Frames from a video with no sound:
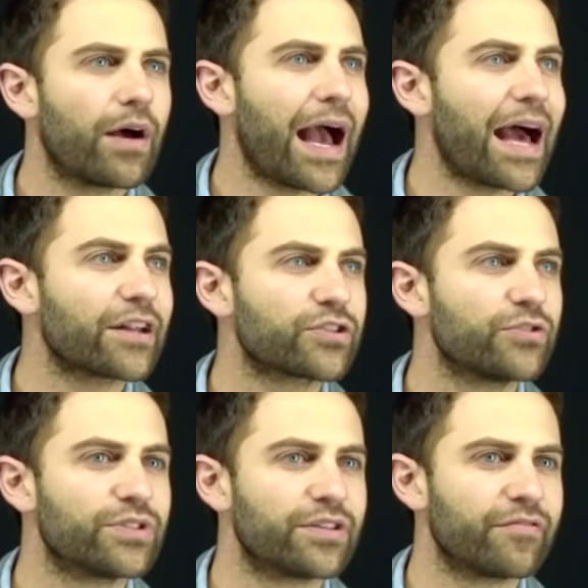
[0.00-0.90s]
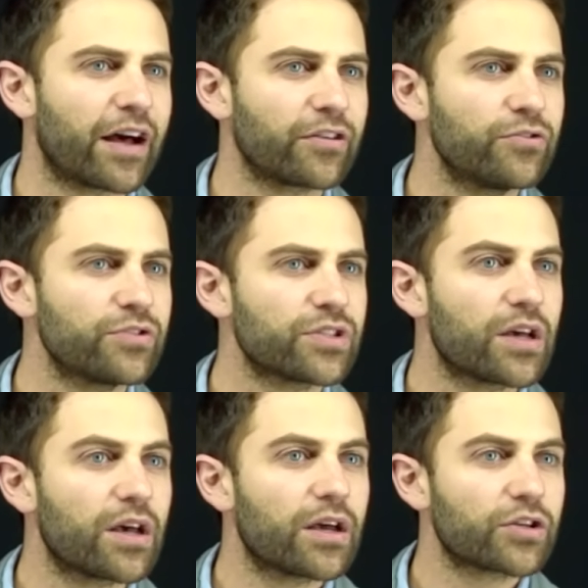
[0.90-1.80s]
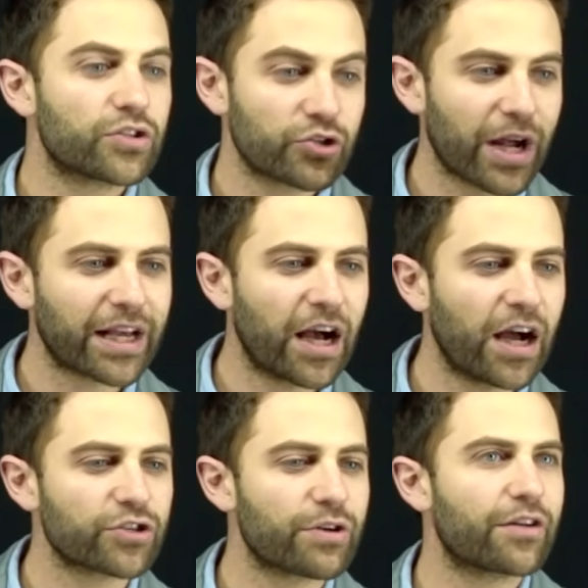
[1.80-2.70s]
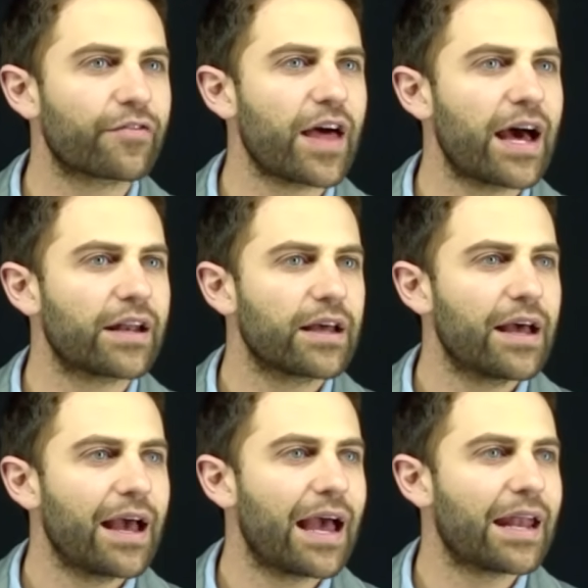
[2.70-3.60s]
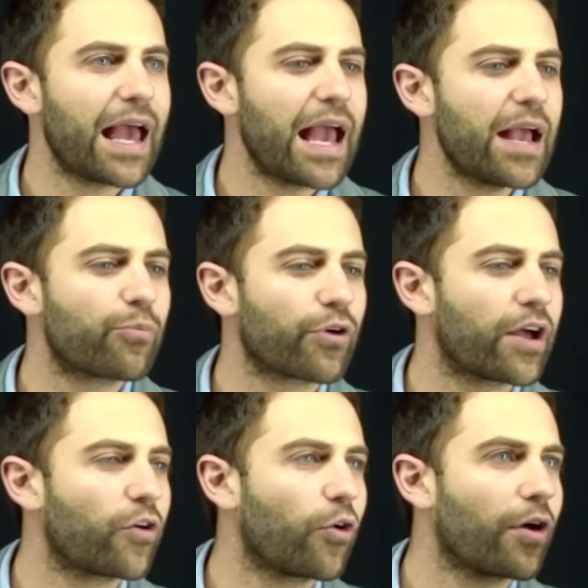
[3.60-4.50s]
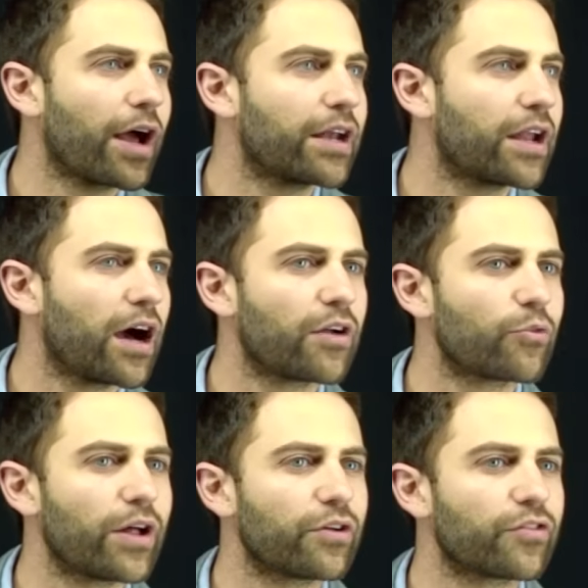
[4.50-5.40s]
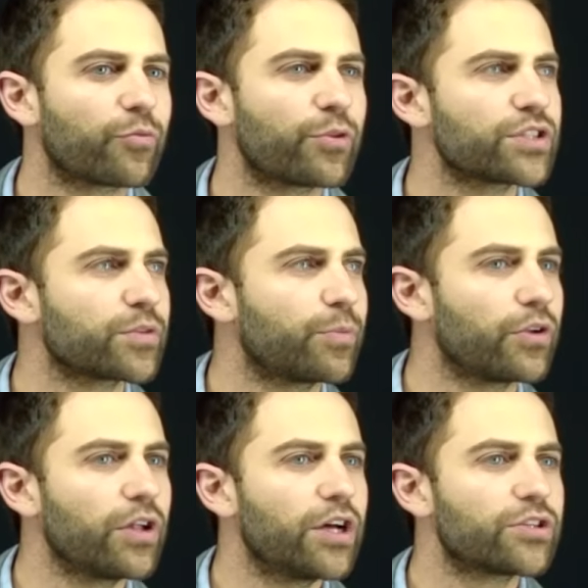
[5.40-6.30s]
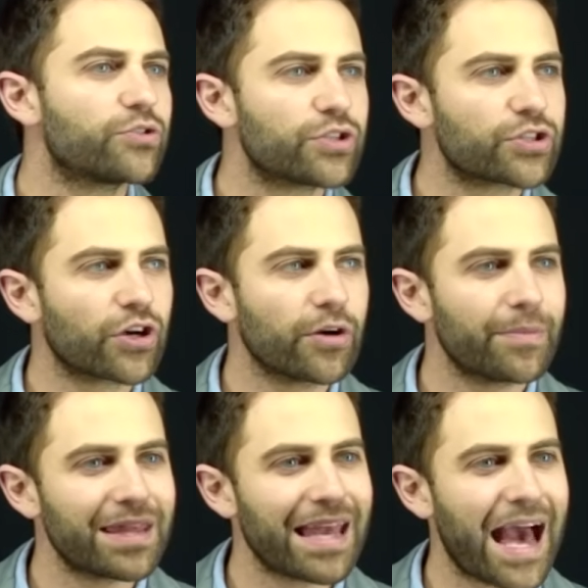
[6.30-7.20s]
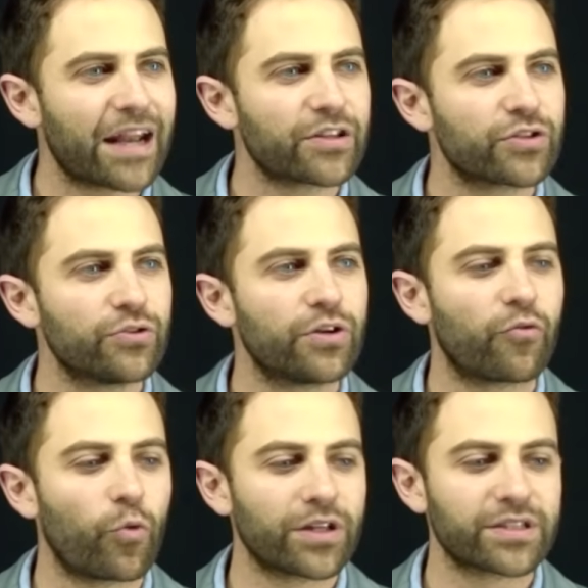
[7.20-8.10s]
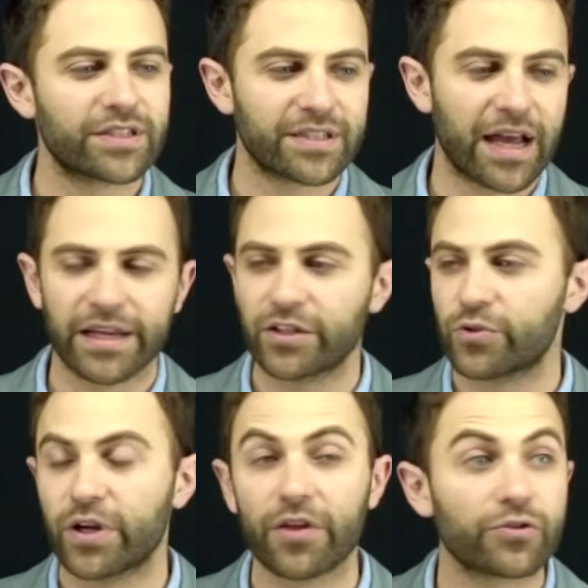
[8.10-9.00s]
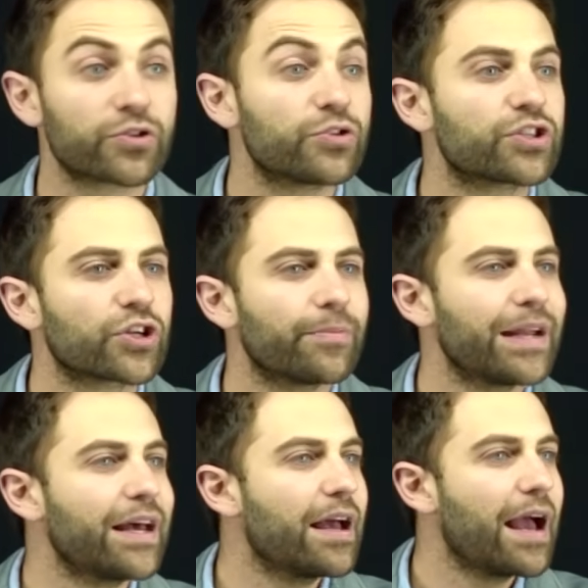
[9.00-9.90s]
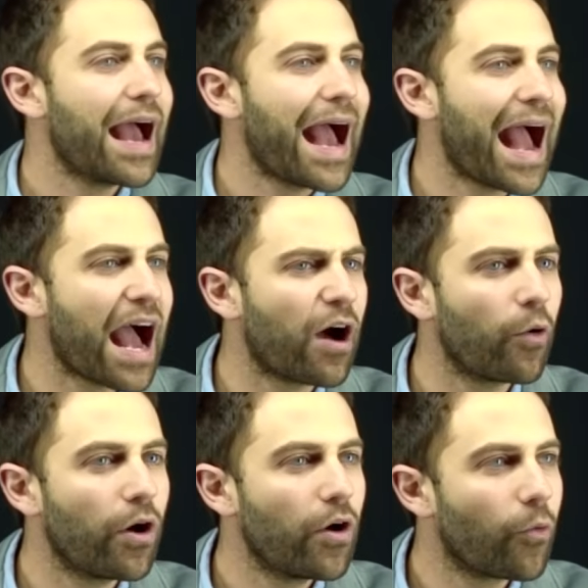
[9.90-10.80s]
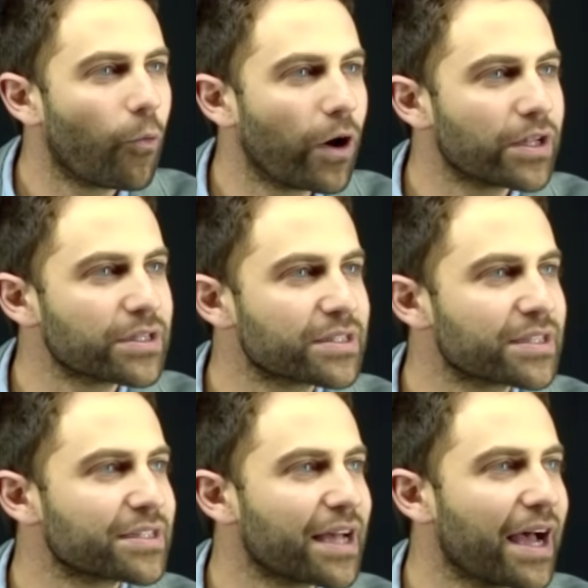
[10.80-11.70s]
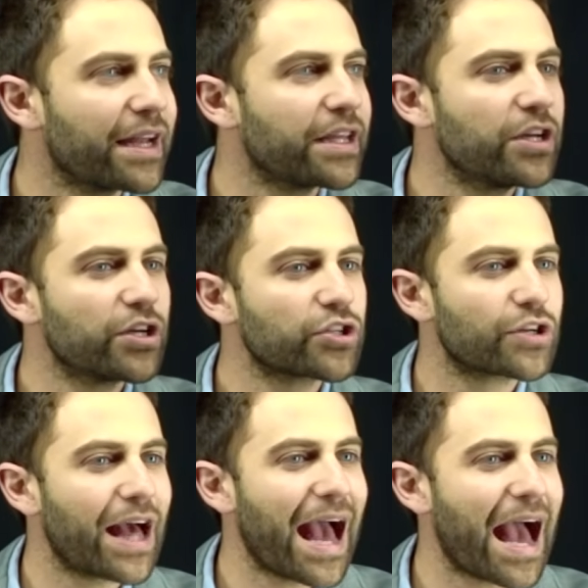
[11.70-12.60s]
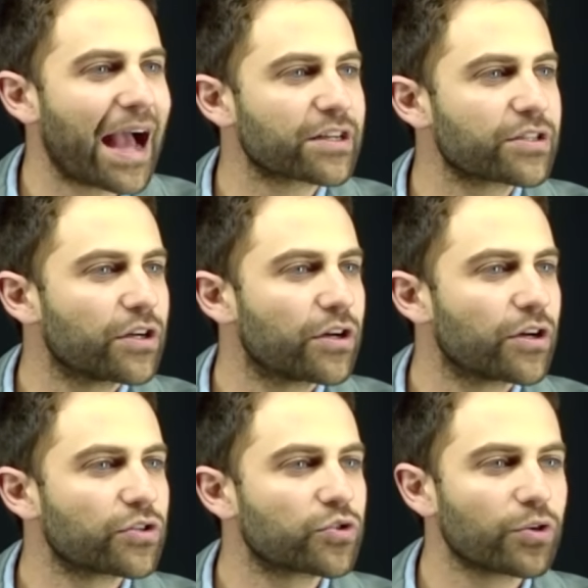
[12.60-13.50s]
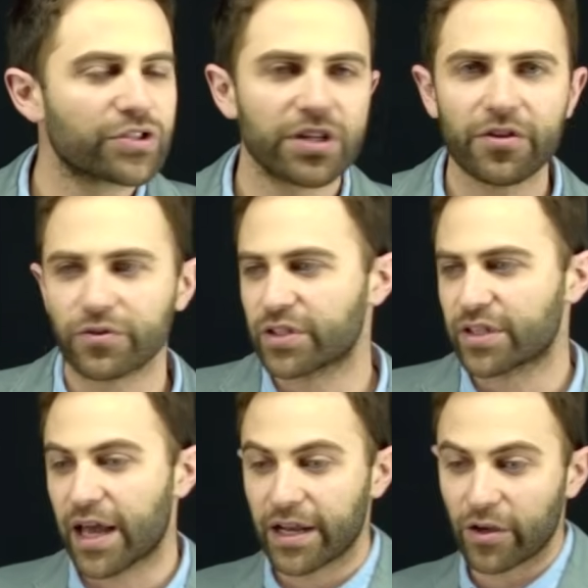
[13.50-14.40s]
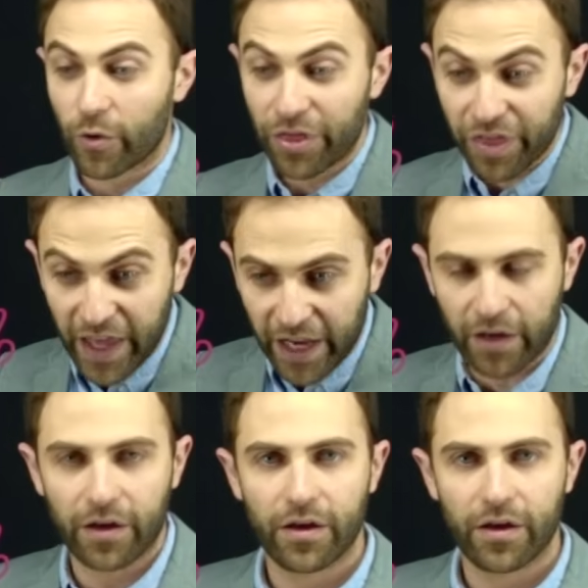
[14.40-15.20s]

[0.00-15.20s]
attitudes and values, to try to conjure out of that an a priori non relative principle to determine the attitude of one society to another, to determine how one society should act towards another society or think